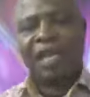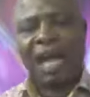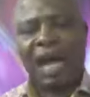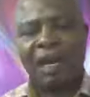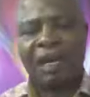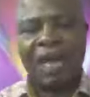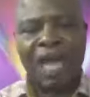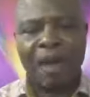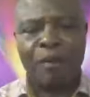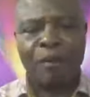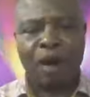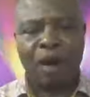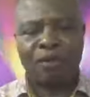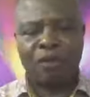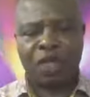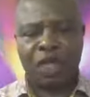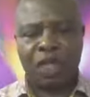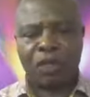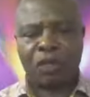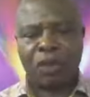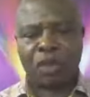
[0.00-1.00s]
the name of
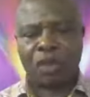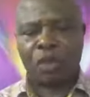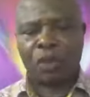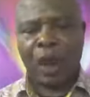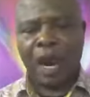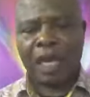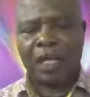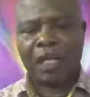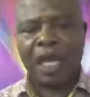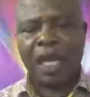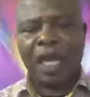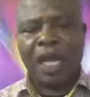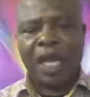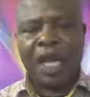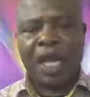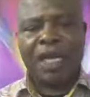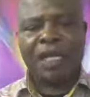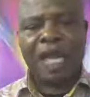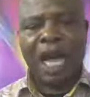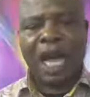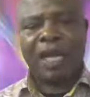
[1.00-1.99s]
Jesus Christ.
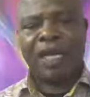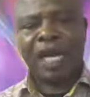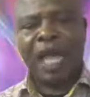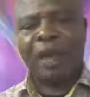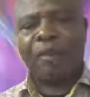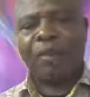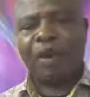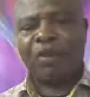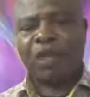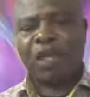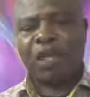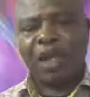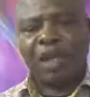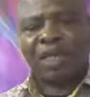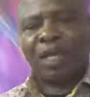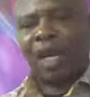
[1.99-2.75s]
In the name of Jesus,